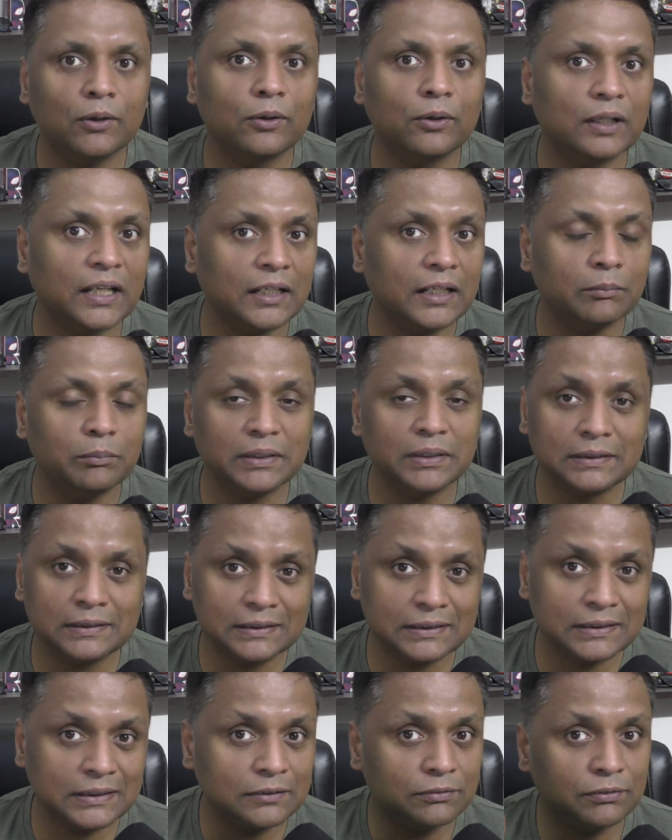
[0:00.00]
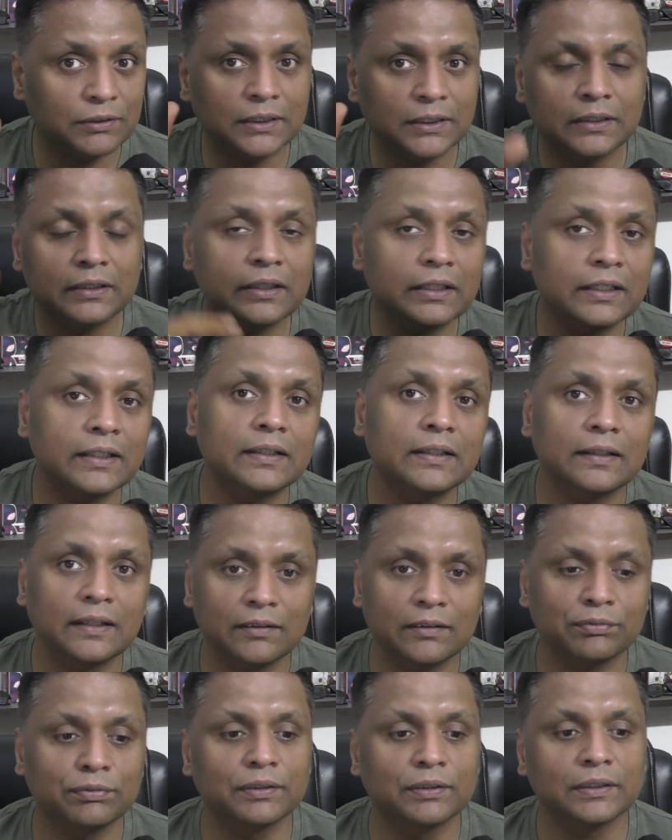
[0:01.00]
online businesses with little
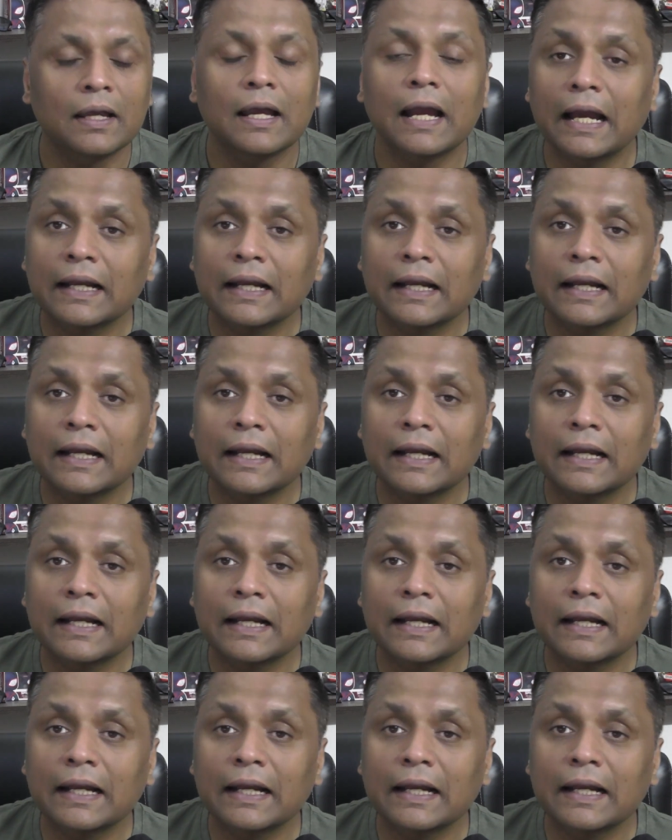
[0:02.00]
effort.